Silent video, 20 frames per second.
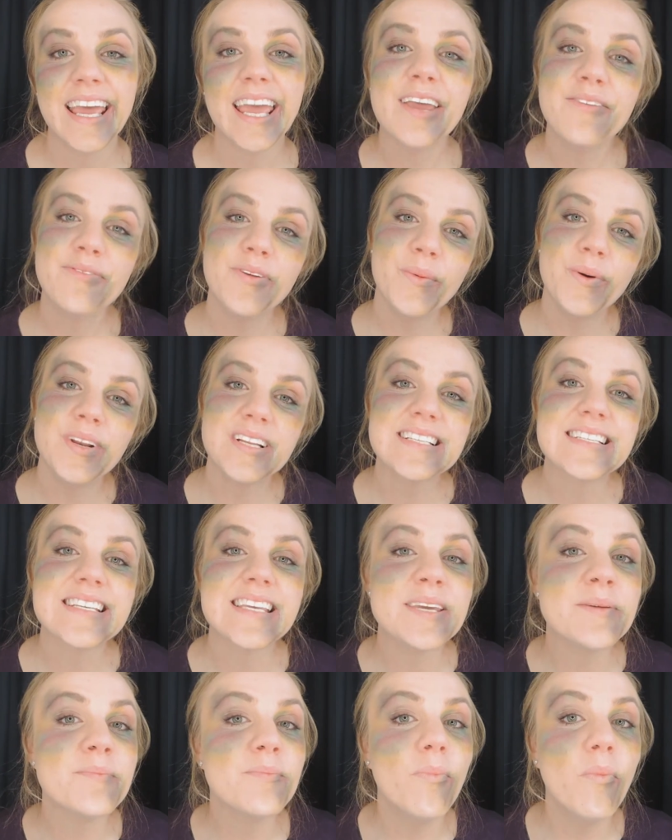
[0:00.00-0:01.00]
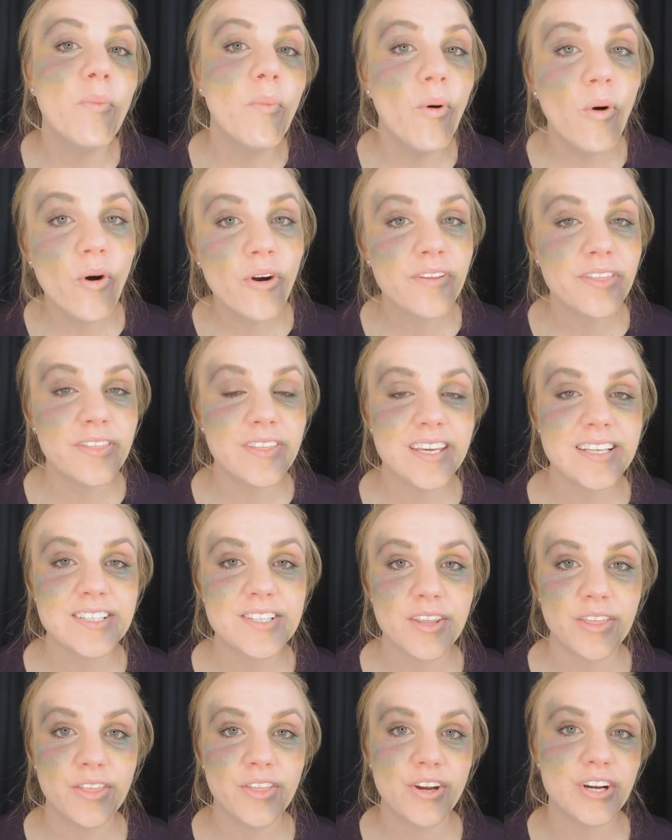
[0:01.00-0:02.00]
If you want to see more
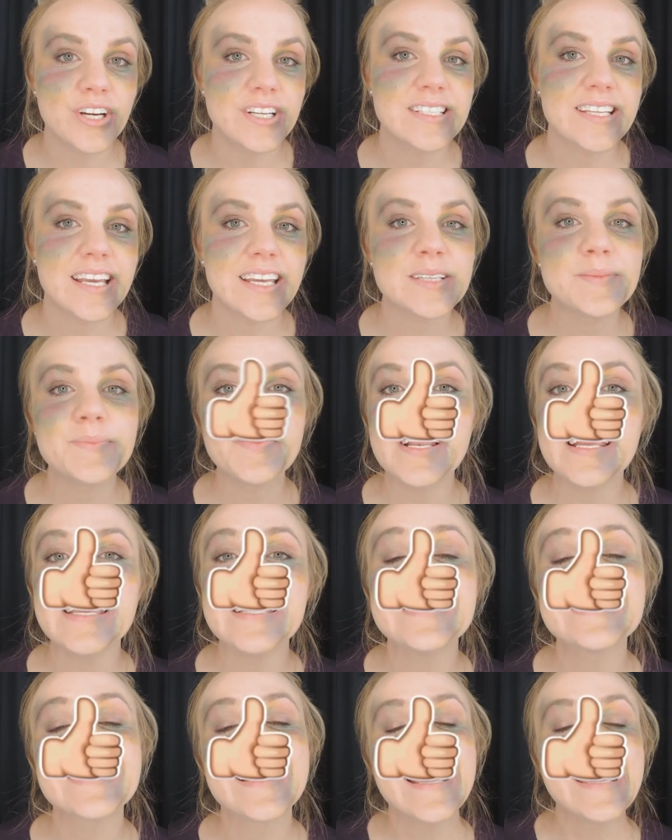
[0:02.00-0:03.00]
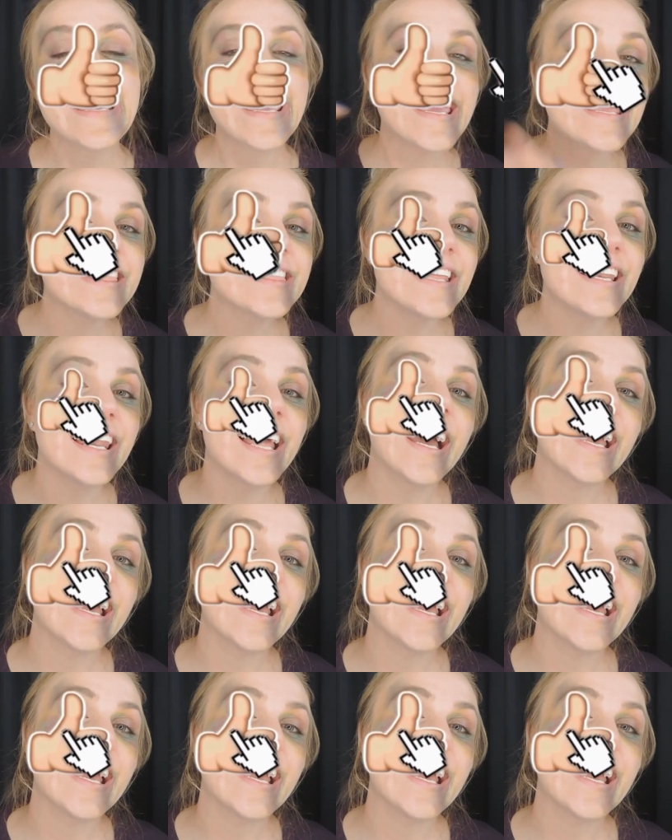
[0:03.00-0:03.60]
Theater Thursday, please hit the